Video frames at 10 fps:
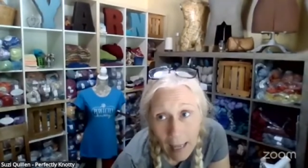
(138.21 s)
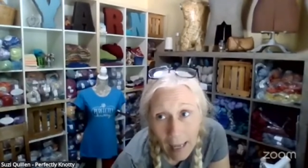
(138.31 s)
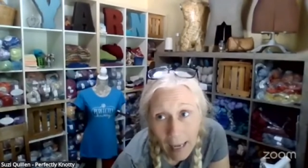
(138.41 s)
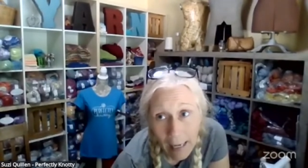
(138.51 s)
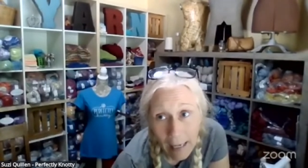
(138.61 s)

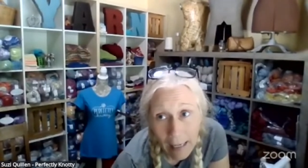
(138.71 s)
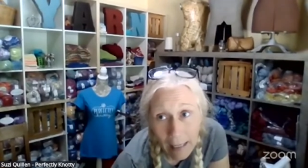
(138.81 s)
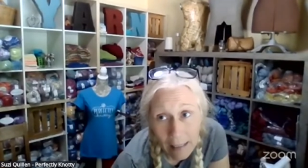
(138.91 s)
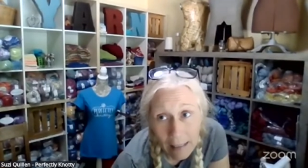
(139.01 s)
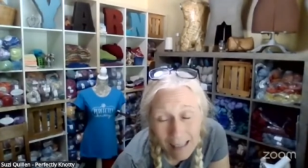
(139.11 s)

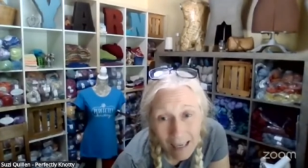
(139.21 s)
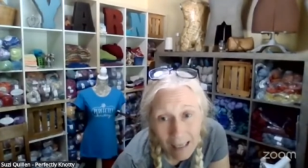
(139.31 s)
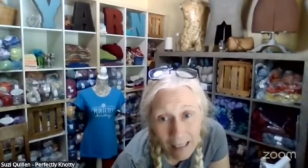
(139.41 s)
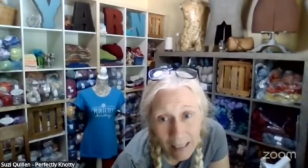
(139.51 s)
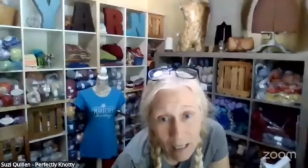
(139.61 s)
and I
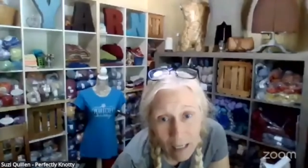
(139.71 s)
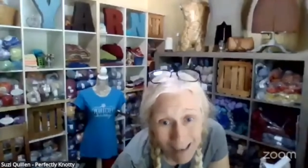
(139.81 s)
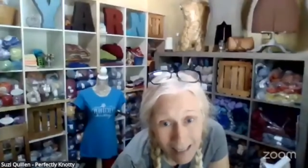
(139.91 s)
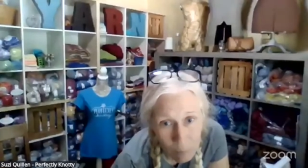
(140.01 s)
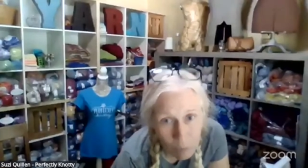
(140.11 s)
am not
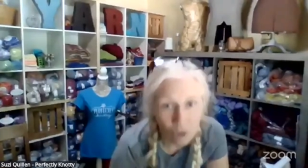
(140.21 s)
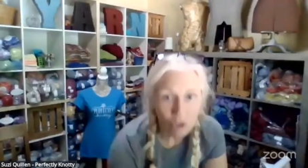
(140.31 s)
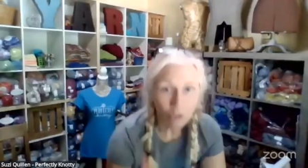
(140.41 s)
able to show you